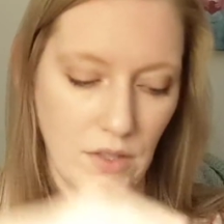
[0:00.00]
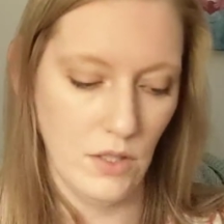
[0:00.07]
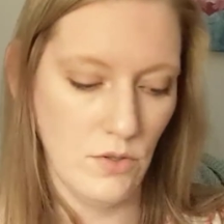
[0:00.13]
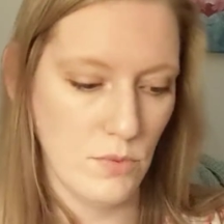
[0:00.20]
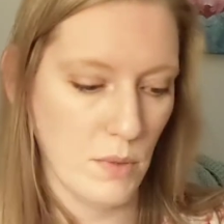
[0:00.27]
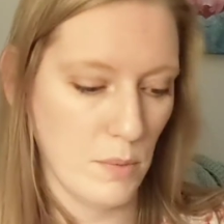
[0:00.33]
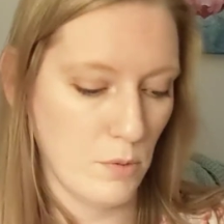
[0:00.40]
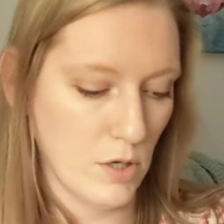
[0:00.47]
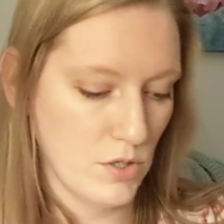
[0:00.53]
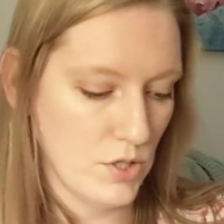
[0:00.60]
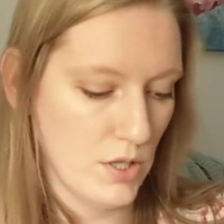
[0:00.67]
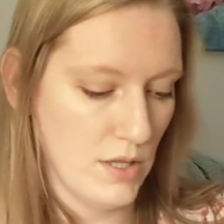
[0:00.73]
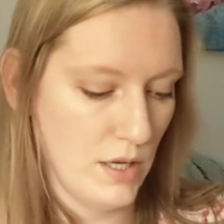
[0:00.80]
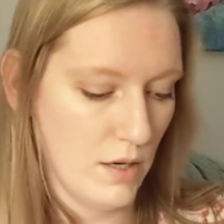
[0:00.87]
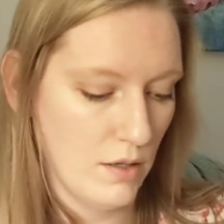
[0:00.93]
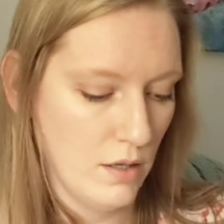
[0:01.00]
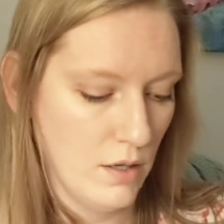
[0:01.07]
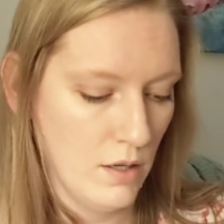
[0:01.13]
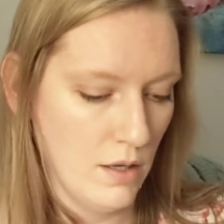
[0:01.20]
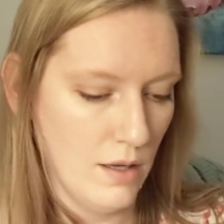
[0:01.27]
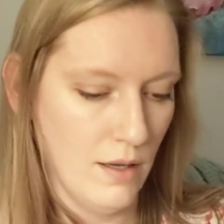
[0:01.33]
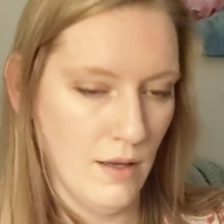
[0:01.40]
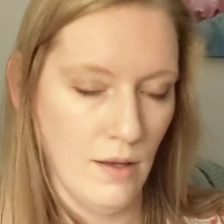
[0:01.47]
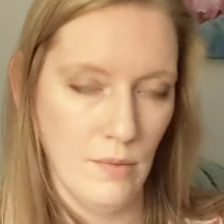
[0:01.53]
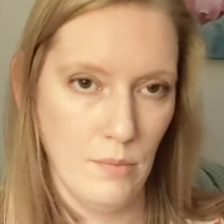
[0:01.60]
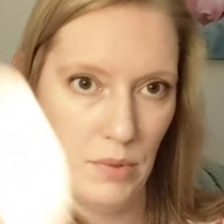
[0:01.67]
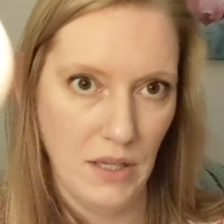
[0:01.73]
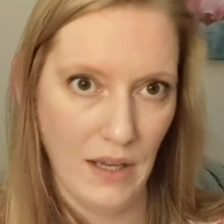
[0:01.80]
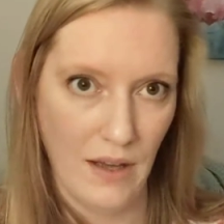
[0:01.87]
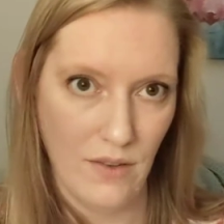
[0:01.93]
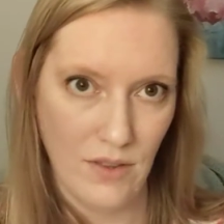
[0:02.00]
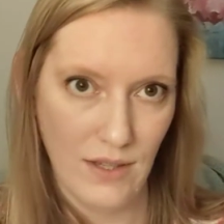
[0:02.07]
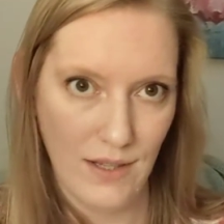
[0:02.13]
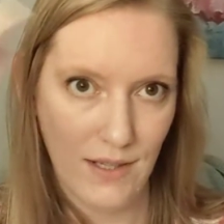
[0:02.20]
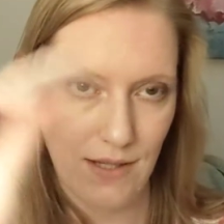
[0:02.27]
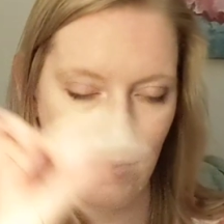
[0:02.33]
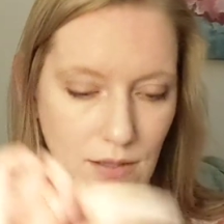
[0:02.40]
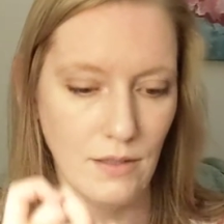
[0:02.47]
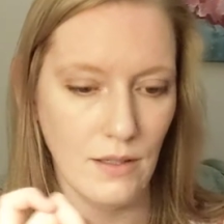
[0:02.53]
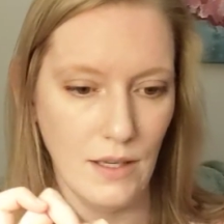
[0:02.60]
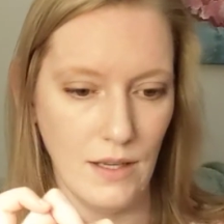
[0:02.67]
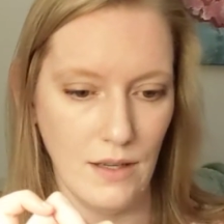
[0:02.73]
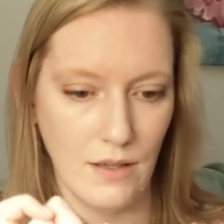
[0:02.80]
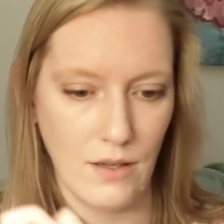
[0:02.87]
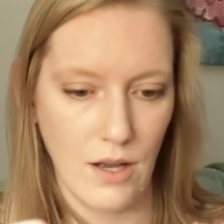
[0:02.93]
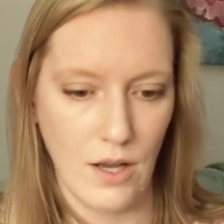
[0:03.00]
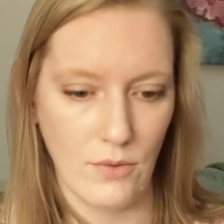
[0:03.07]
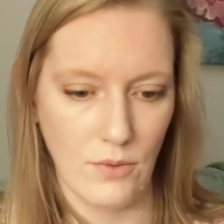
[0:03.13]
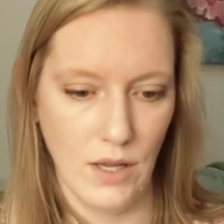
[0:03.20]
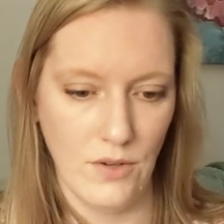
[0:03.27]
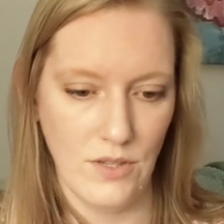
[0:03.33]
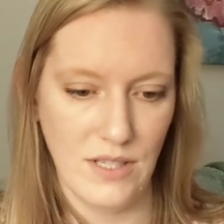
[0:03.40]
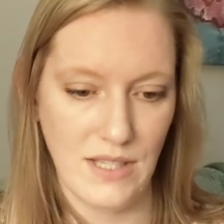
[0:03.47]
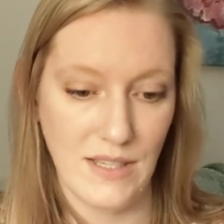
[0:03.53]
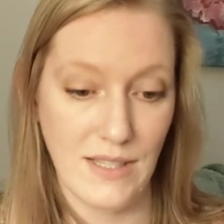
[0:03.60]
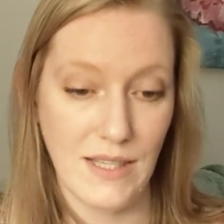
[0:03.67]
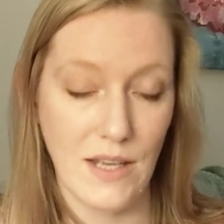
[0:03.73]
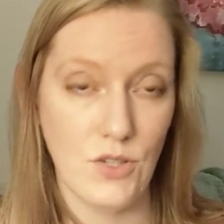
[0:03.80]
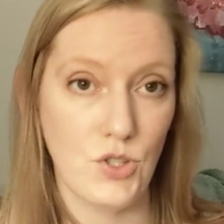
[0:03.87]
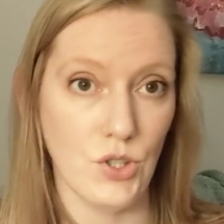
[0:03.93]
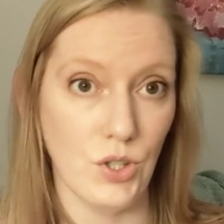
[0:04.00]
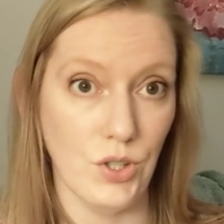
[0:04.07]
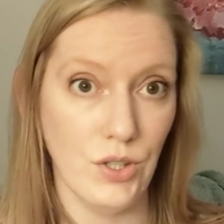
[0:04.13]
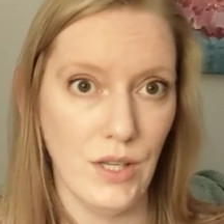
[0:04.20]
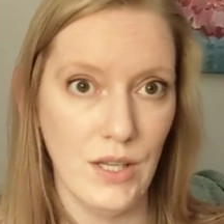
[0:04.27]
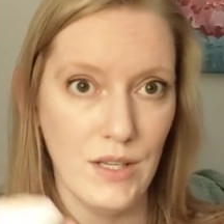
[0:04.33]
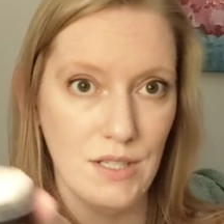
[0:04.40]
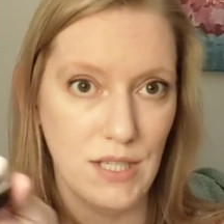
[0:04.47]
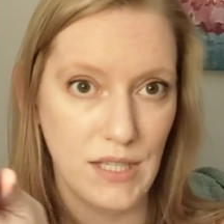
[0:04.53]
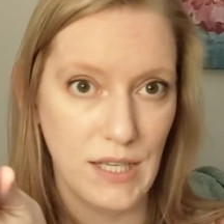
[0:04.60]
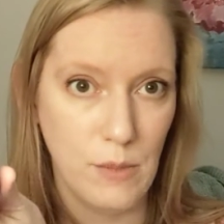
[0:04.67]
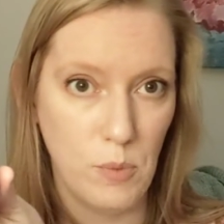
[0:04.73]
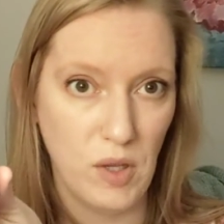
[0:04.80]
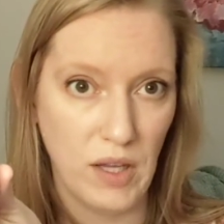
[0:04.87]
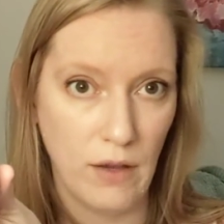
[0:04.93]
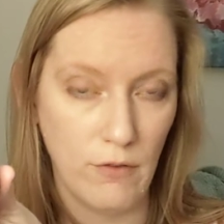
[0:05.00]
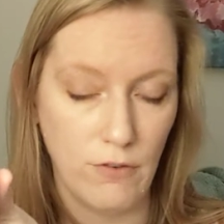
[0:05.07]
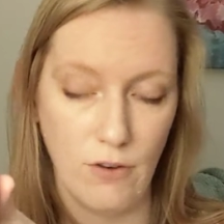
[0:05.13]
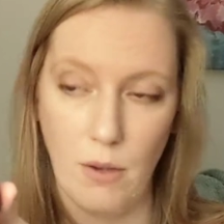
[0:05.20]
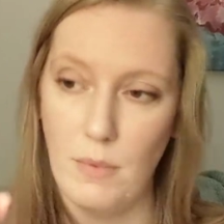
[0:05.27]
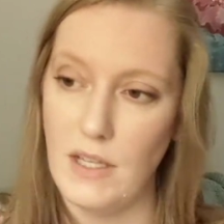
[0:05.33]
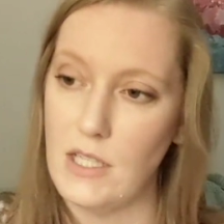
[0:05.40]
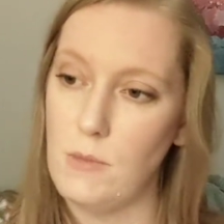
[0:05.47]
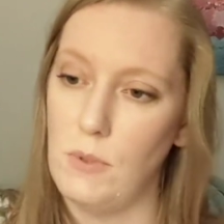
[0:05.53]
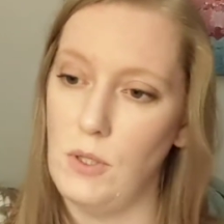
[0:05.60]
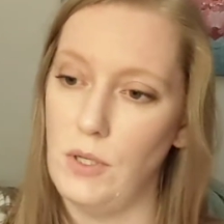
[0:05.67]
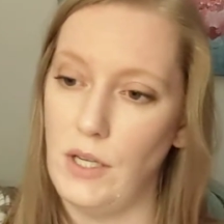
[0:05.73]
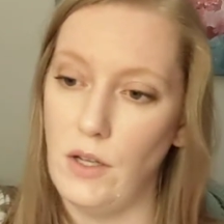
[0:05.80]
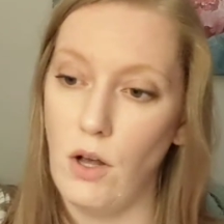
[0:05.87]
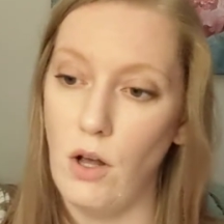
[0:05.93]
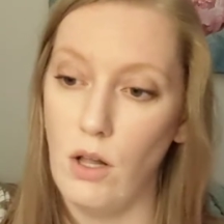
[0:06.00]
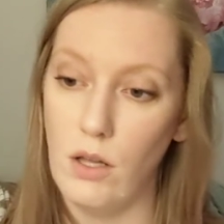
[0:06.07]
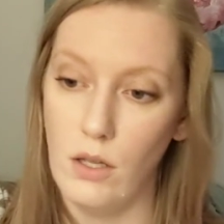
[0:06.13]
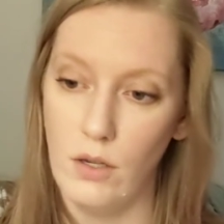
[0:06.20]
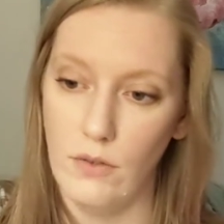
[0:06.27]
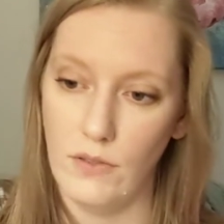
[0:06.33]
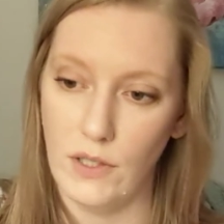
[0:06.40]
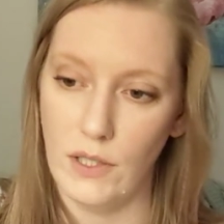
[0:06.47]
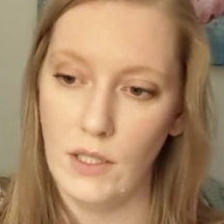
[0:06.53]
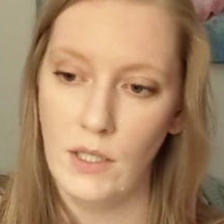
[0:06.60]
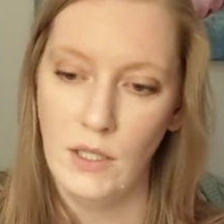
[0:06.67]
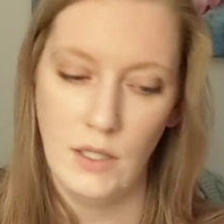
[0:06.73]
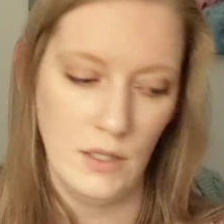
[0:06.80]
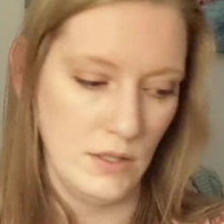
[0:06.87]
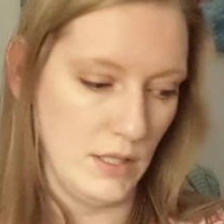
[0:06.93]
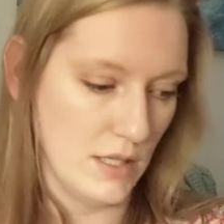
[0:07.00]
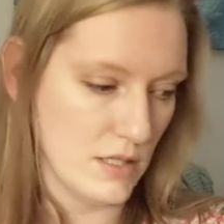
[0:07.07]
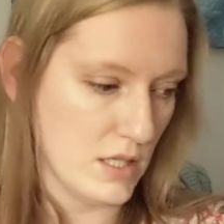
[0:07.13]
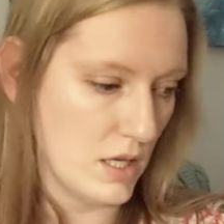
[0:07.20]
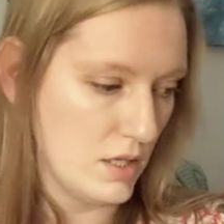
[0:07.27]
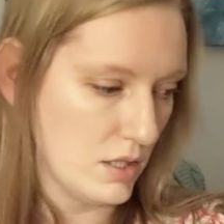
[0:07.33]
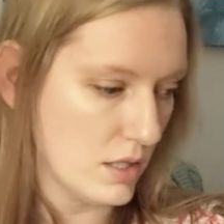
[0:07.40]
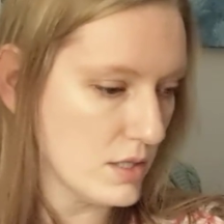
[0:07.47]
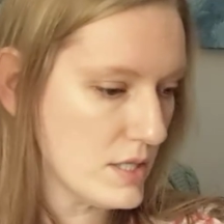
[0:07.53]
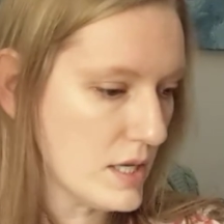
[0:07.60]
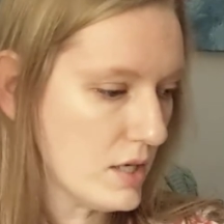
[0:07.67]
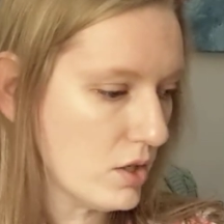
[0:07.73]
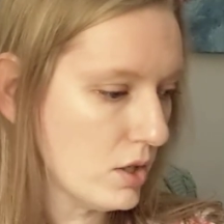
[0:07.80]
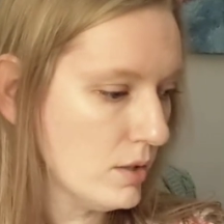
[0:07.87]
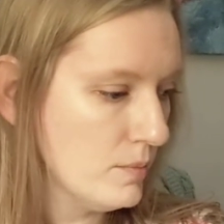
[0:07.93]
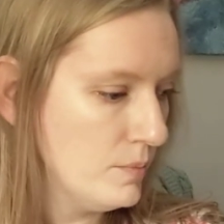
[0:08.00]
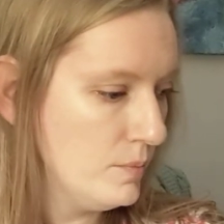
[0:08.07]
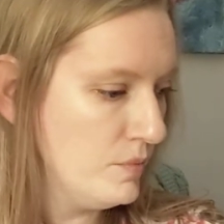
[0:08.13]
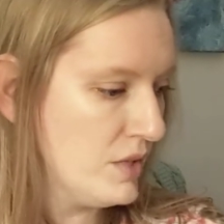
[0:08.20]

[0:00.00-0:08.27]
use my brush in there. But yeah, this cotton round is essential to keeping it from exploding all over the inside of the container.